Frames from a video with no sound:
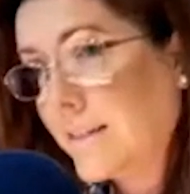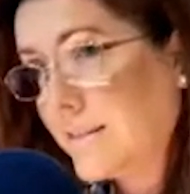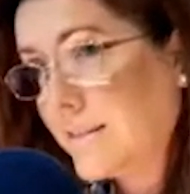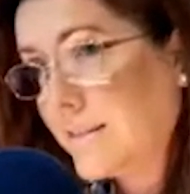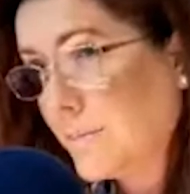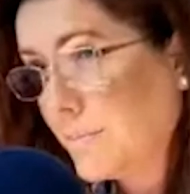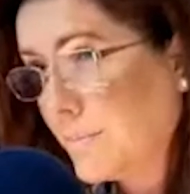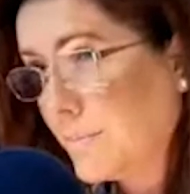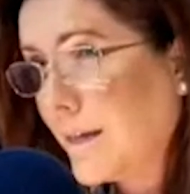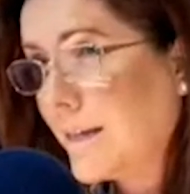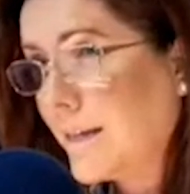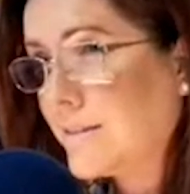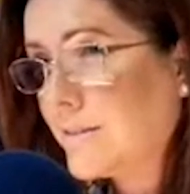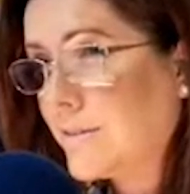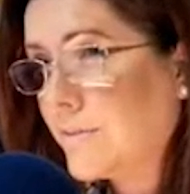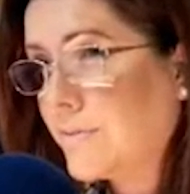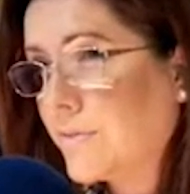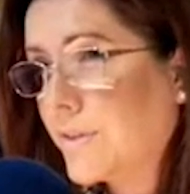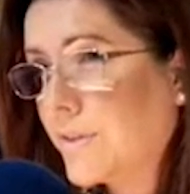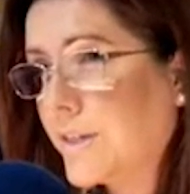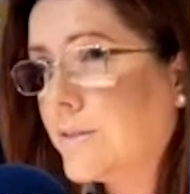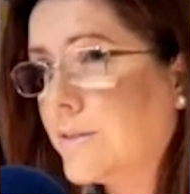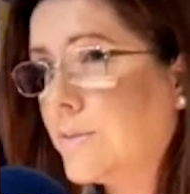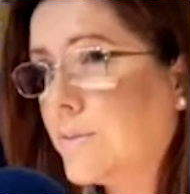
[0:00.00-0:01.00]
And that's a
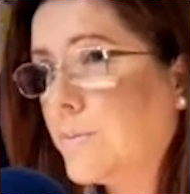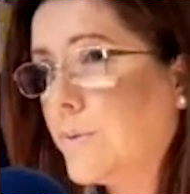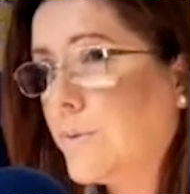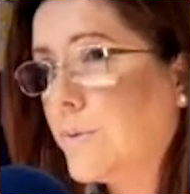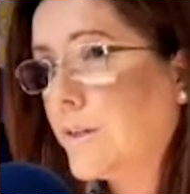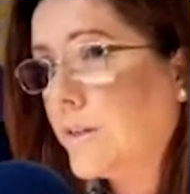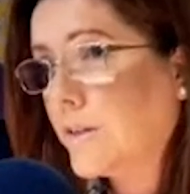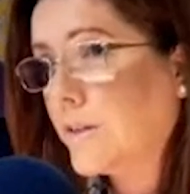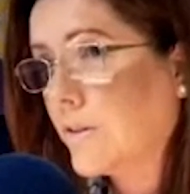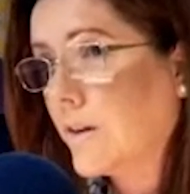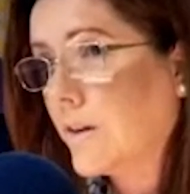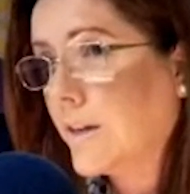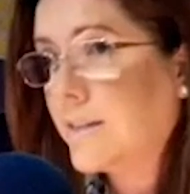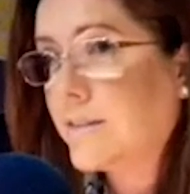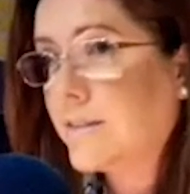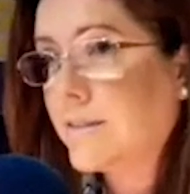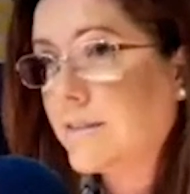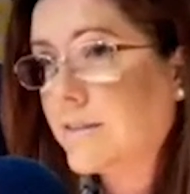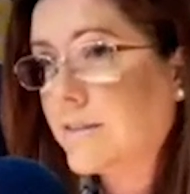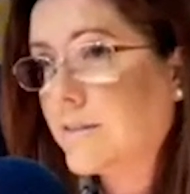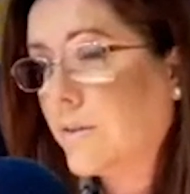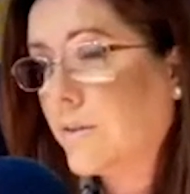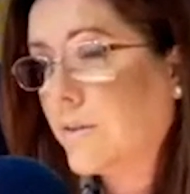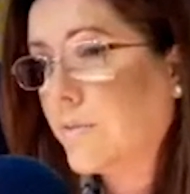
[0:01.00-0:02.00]
massive reason why the
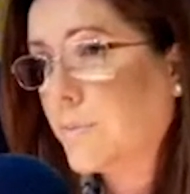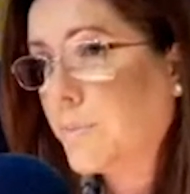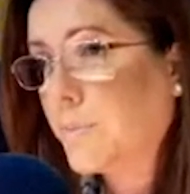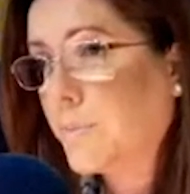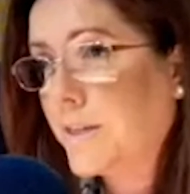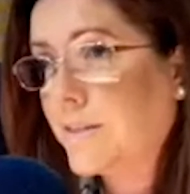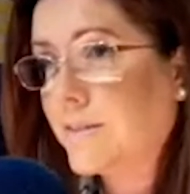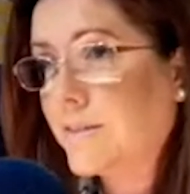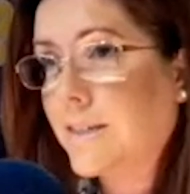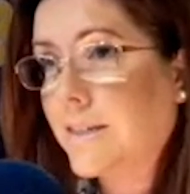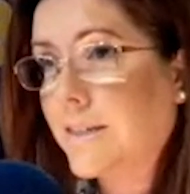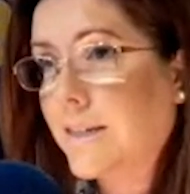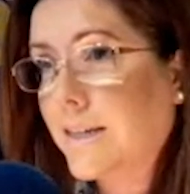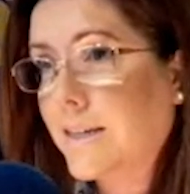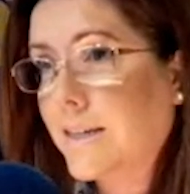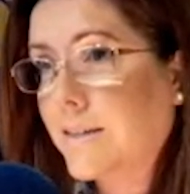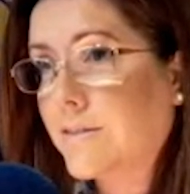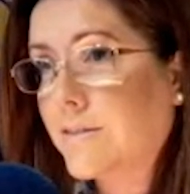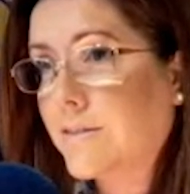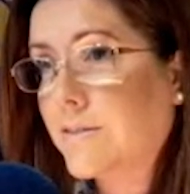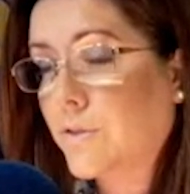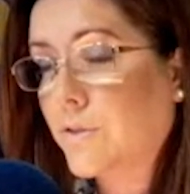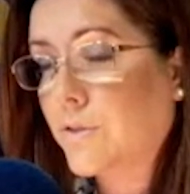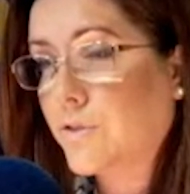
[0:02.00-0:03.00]
crisis of
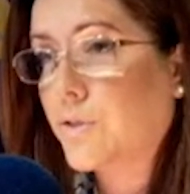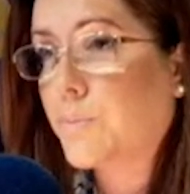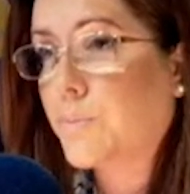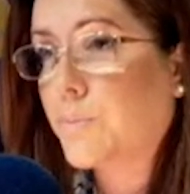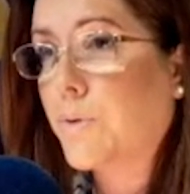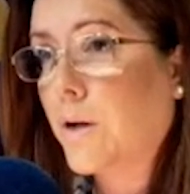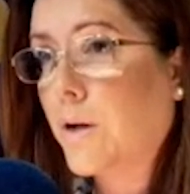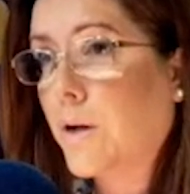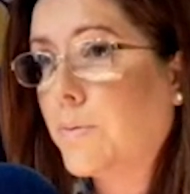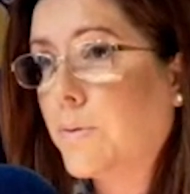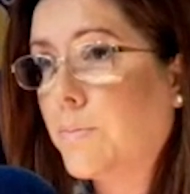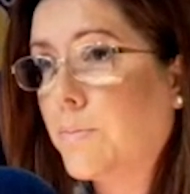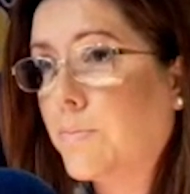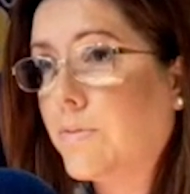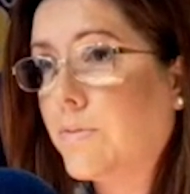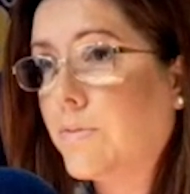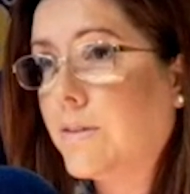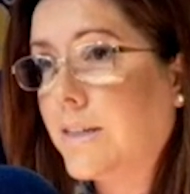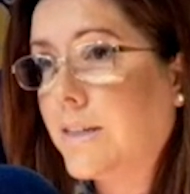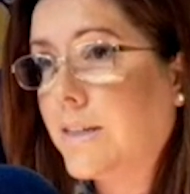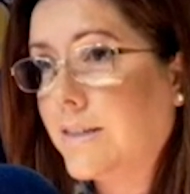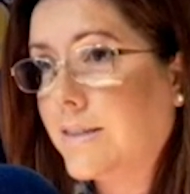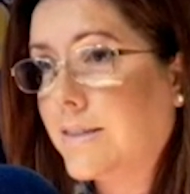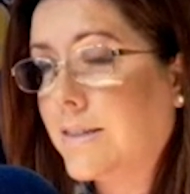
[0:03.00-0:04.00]
obesity is such a
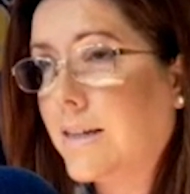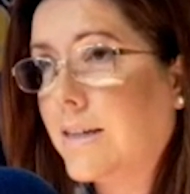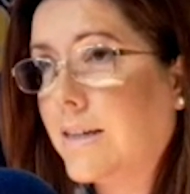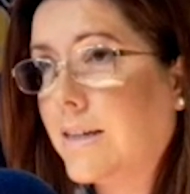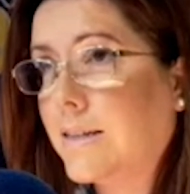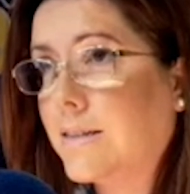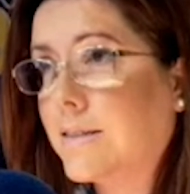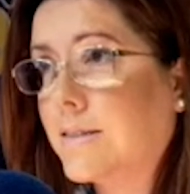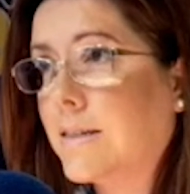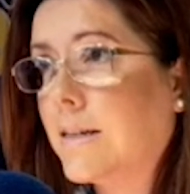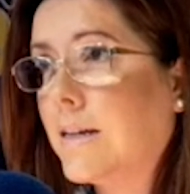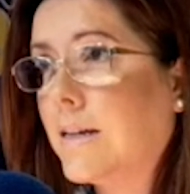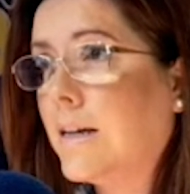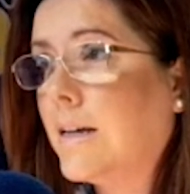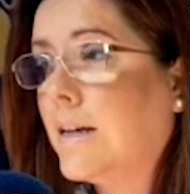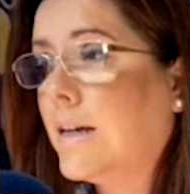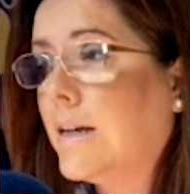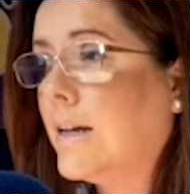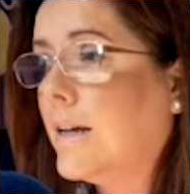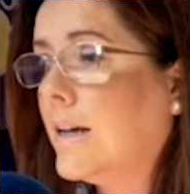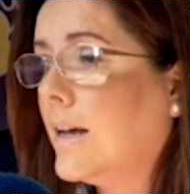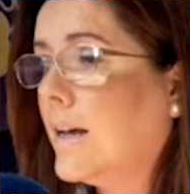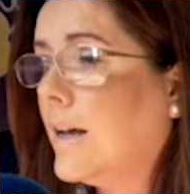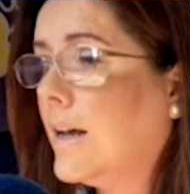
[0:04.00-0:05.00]
problem these days.
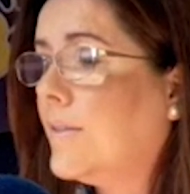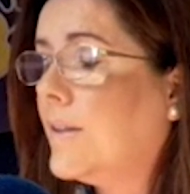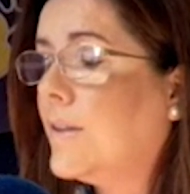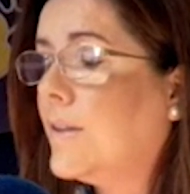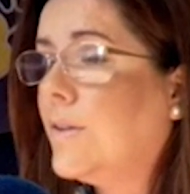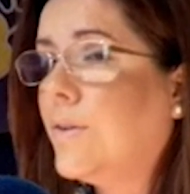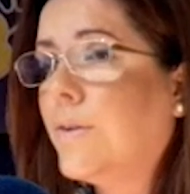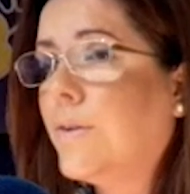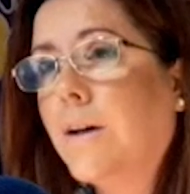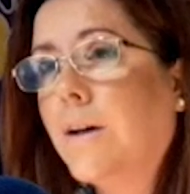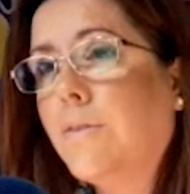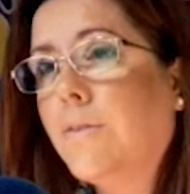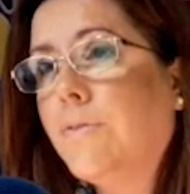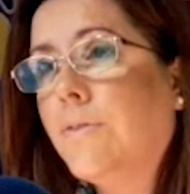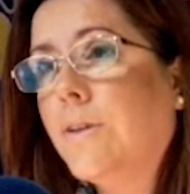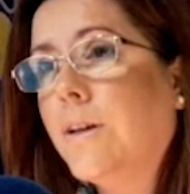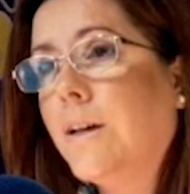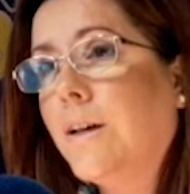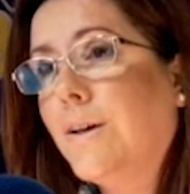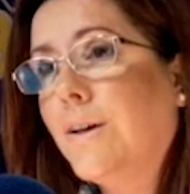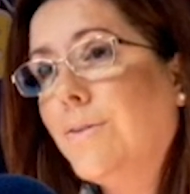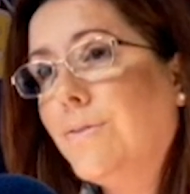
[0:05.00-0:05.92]
And then you have